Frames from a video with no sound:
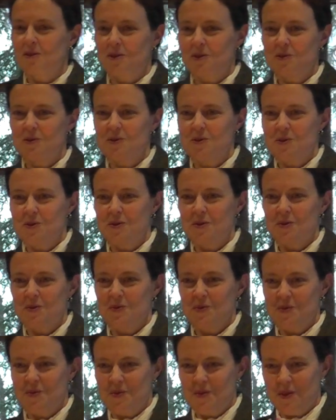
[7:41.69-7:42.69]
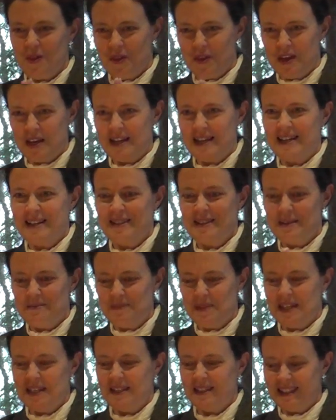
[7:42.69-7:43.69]
school thinking that
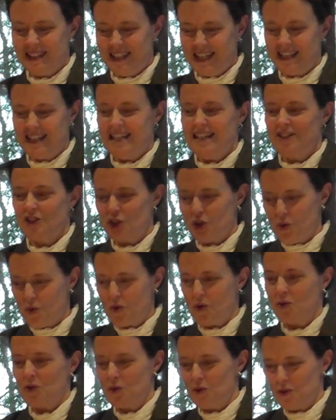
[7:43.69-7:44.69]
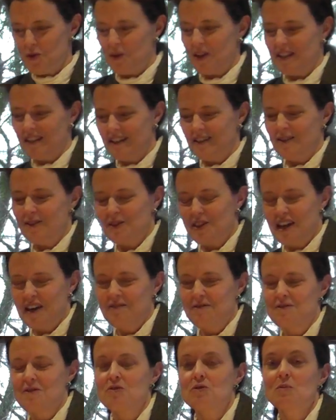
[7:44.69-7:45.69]
means that each quarter you continue to
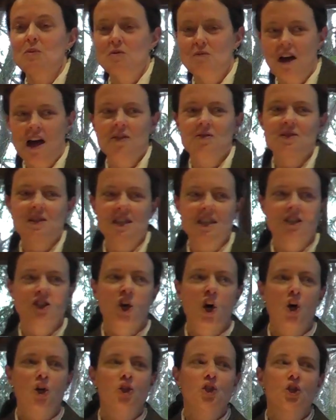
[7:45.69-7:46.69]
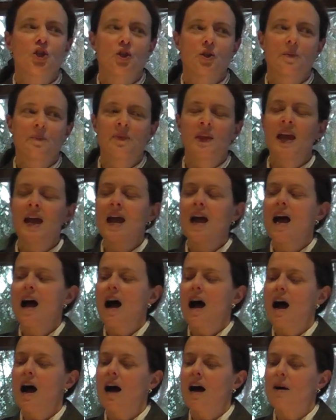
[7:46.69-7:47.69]
have growth, but rather in the long term
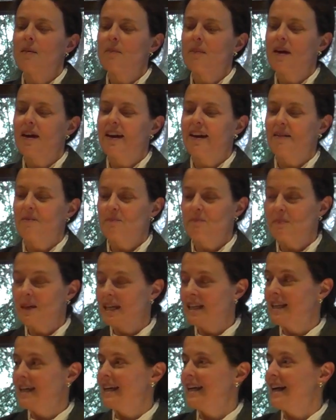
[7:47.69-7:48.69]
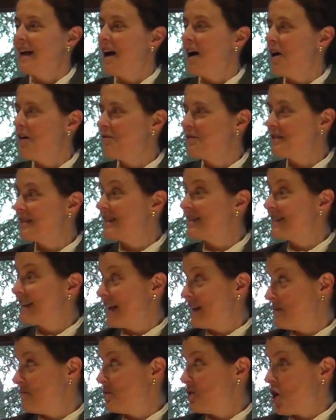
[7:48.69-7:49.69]
meaning of
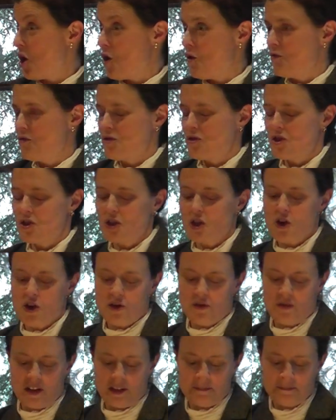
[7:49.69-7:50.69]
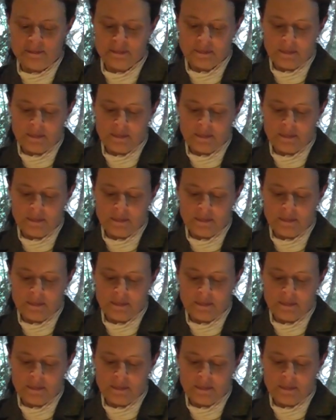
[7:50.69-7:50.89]
sustainable over the long run.